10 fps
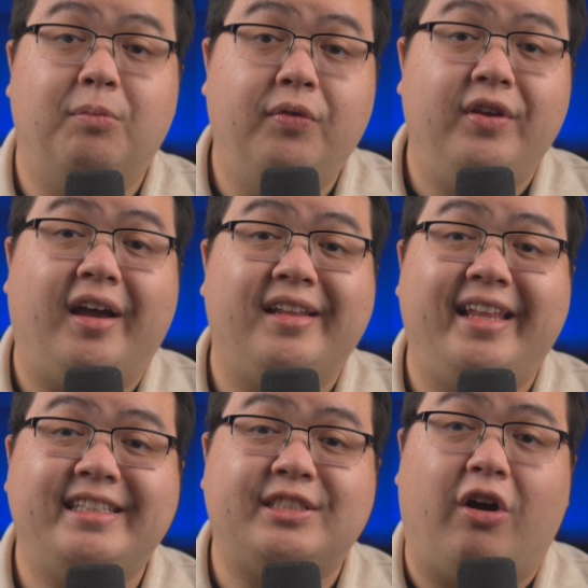moving on,
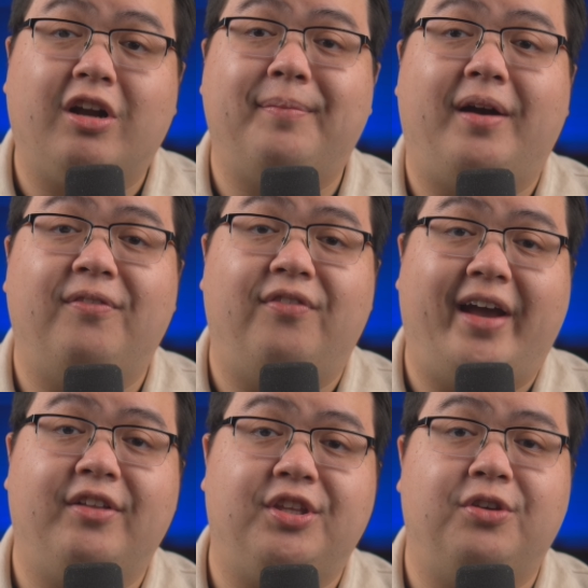let's talk about
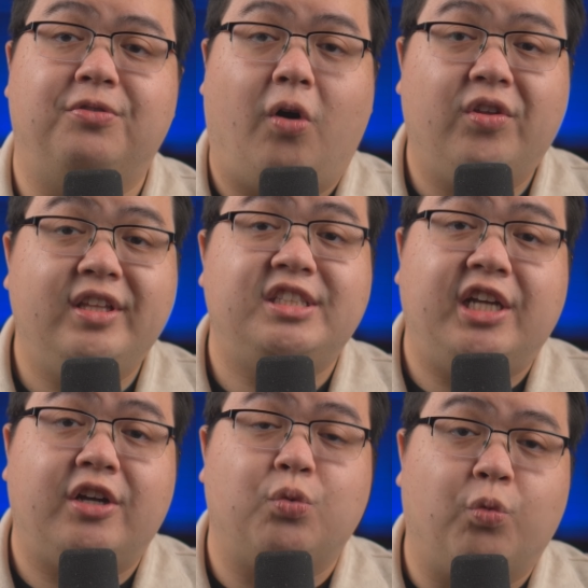value. Are these
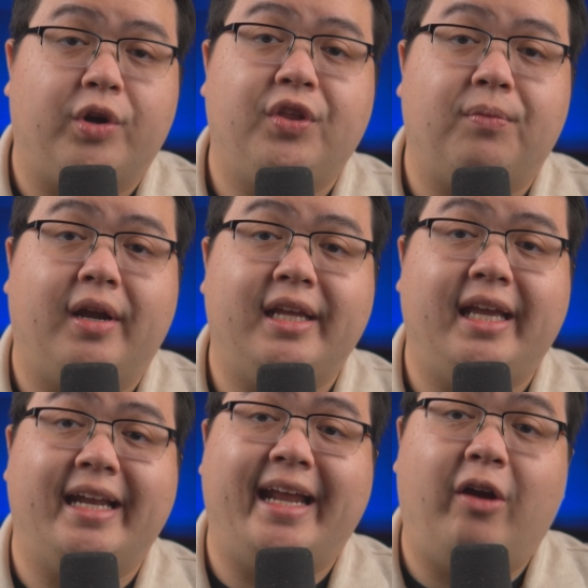chairs worth your money,
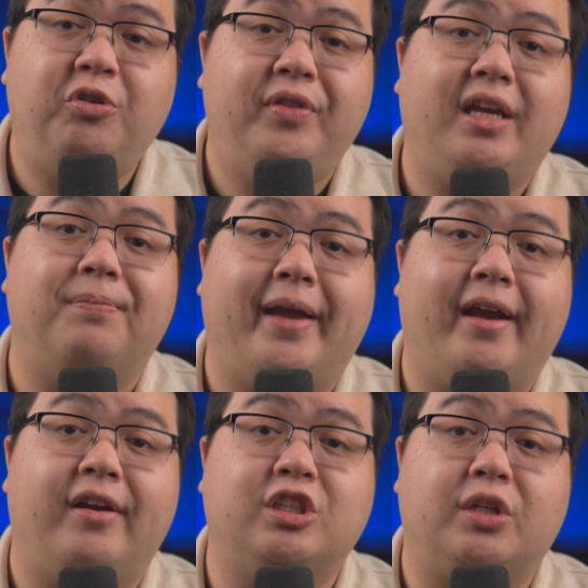and how do they
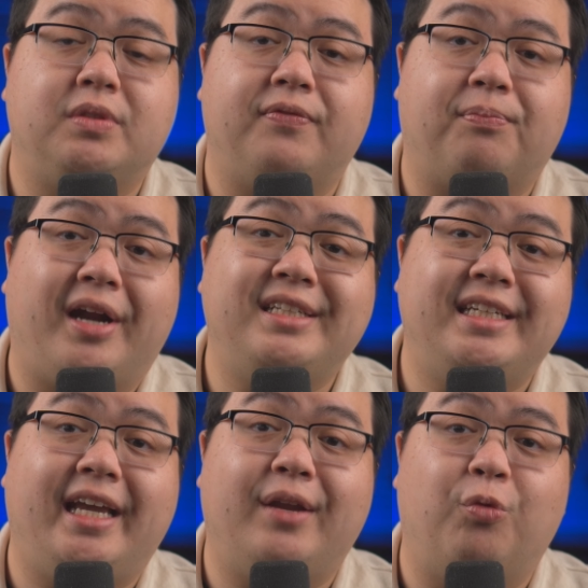compare in terms of
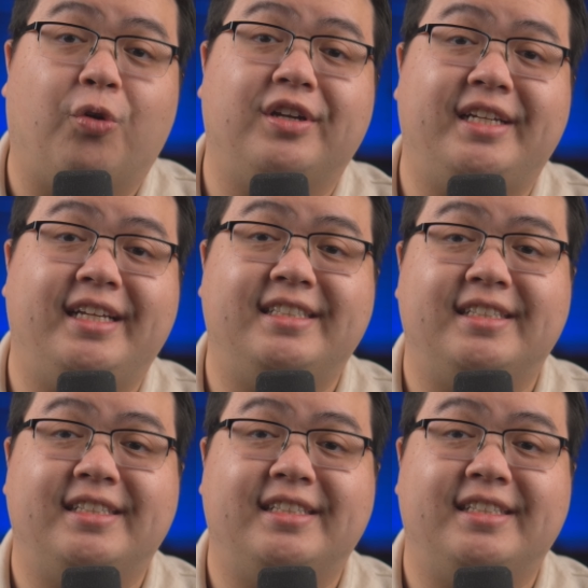pricing and warranties?